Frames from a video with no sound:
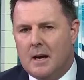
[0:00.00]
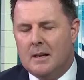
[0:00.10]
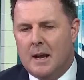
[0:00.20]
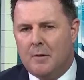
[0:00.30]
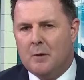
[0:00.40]

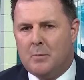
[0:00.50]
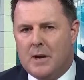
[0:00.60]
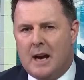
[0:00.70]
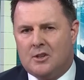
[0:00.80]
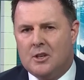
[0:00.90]
level of
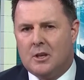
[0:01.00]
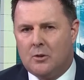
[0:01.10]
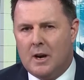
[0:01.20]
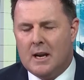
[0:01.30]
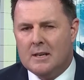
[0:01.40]
production
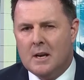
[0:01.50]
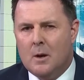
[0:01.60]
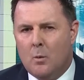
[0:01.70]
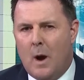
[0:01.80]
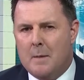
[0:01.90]
agreed
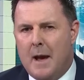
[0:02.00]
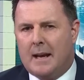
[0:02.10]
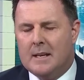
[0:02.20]
way back